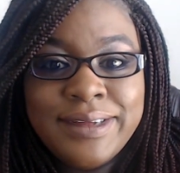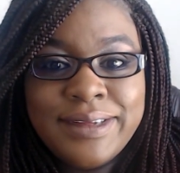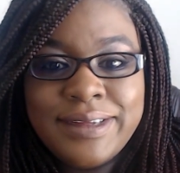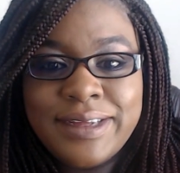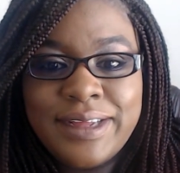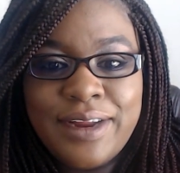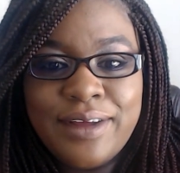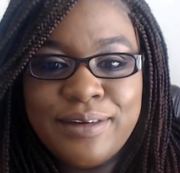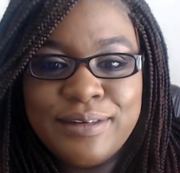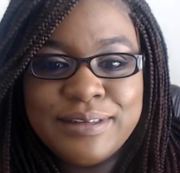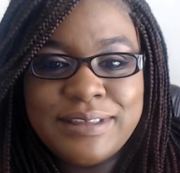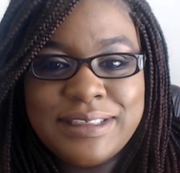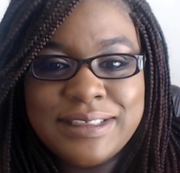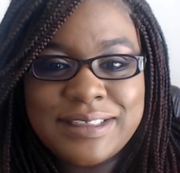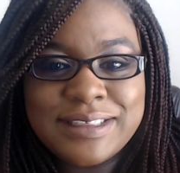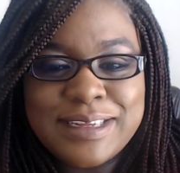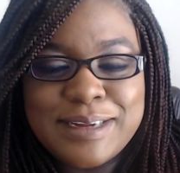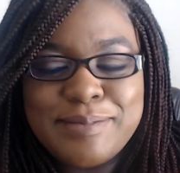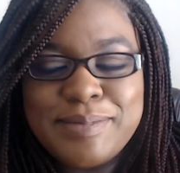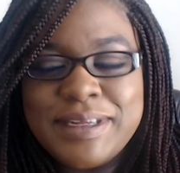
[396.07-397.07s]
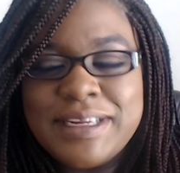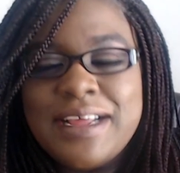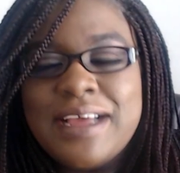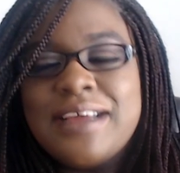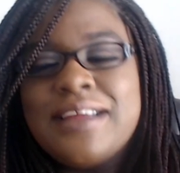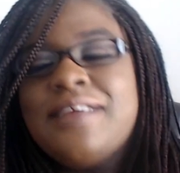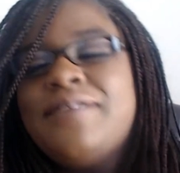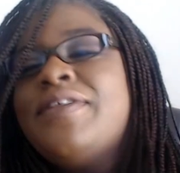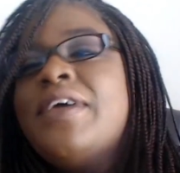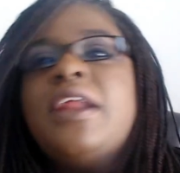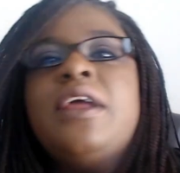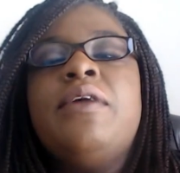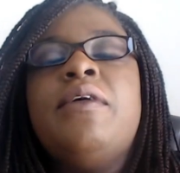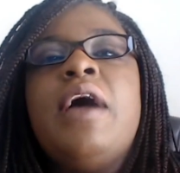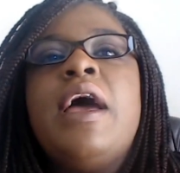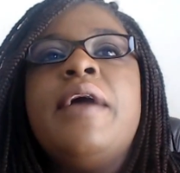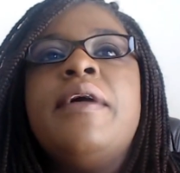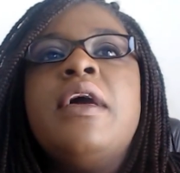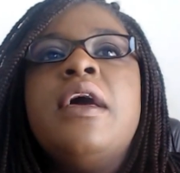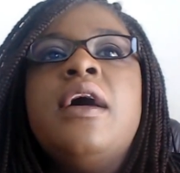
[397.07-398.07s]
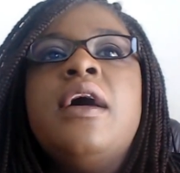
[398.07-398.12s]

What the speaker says: It's just going to be negative anyway.